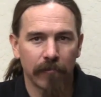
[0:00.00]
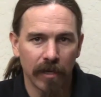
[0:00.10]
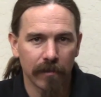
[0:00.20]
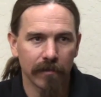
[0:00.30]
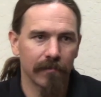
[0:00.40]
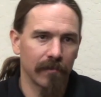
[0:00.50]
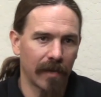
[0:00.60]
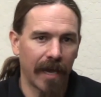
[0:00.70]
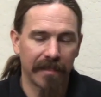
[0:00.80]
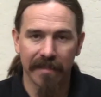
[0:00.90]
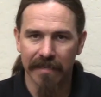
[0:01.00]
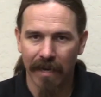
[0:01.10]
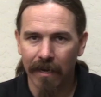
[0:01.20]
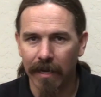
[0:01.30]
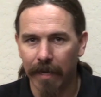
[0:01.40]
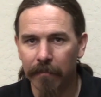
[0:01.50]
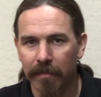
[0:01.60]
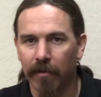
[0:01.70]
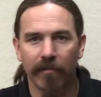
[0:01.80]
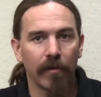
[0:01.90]
Well, at the time,
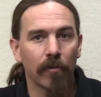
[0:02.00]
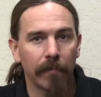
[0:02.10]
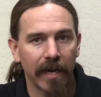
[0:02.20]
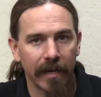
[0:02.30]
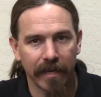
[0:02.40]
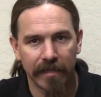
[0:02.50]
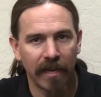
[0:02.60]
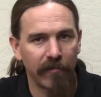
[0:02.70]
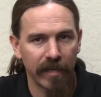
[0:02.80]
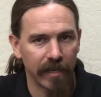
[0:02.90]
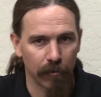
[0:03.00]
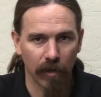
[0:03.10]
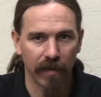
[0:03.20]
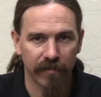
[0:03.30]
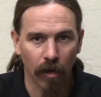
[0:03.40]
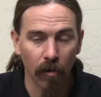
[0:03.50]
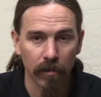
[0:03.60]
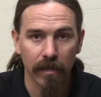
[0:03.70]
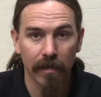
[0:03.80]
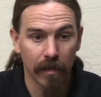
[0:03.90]
you know, if you were buying a Tiffany engraved Colt,